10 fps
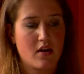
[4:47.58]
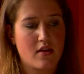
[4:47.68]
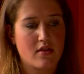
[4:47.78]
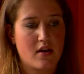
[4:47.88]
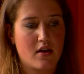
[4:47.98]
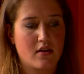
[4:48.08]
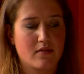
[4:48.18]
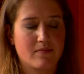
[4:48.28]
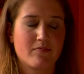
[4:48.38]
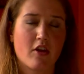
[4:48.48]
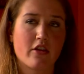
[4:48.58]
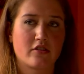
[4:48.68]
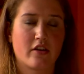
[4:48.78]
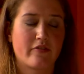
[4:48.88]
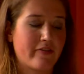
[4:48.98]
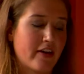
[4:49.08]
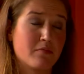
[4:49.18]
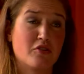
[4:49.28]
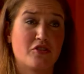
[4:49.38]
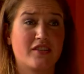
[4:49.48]
And then other stuff, I've had them
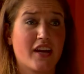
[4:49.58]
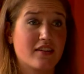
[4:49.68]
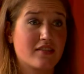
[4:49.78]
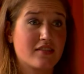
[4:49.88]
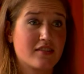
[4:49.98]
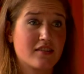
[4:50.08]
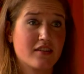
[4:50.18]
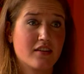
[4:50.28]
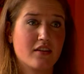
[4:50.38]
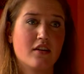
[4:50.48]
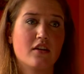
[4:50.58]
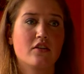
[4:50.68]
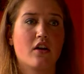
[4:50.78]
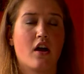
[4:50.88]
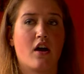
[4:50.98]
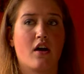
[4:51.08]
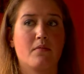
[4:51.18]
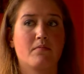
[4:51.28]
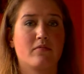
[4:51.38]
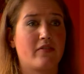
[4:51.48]
do skits.
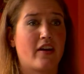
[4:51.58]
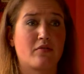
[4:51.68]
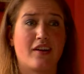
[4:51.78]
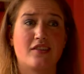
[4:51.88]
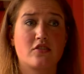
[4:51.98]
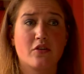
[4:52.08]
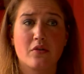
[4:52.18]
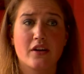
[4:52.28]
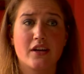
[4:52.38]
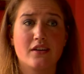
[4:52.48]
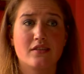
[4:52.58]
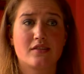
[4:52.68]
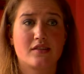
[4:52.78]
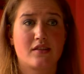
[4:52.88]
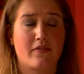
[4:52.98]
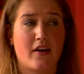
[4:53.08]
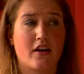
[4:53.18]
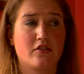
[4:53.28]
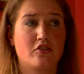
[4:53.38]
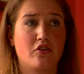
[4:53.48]
They've had to write stories. They've
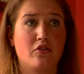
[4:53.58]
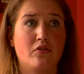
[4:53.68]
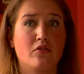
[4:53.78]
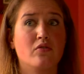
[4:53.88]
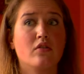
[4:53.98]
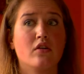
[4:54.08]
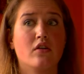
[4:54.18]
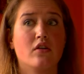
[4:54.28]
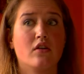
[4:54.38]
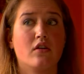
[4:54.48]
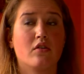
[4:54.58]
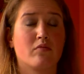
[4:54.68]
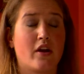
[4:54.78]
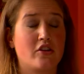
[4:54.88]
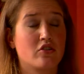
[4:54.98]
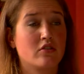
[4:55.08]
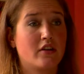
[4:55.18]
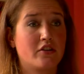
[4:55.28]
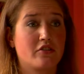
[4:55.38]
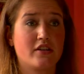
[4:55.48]
had to write journal
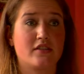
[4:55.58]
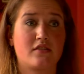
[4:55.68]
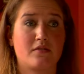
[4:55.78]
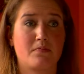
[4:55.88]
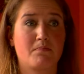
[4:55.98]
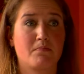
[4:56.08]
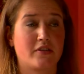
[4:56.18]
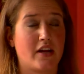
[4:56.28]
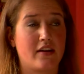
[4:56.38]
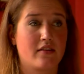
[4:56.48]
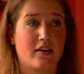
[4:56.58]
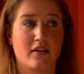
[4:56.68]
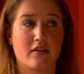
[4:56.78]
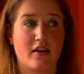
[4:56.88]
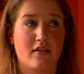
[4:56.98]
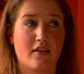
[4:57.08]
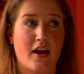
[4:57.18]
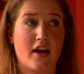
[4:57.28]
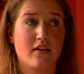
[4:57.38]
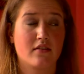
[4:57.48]
entries pretending like they're in
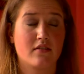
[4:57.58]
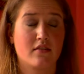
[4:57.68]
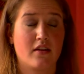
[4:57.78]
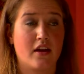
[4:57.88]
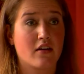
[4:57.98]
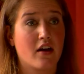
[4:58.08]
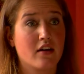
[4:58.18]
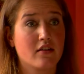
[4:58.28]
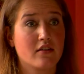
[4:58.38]
that era,